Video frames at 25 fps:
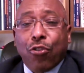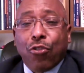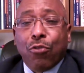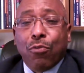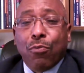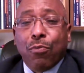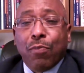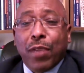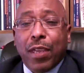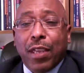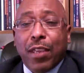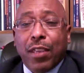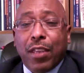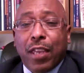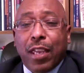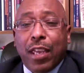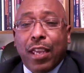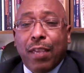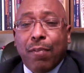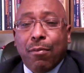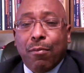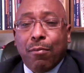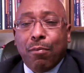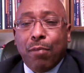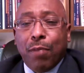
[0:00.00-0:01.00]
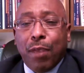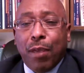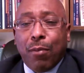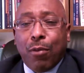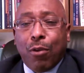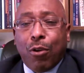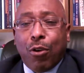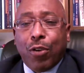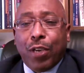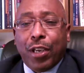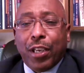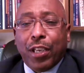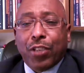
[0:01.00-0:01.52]
memo
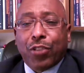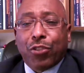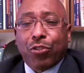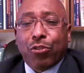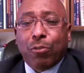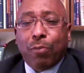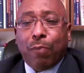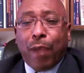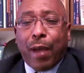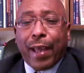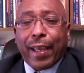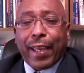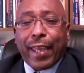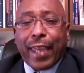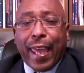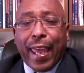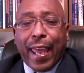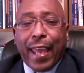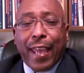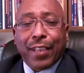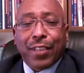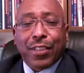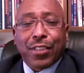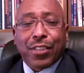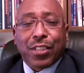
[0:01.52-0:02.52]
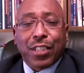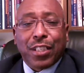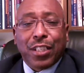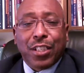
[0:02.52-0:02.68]
issued by Candice E.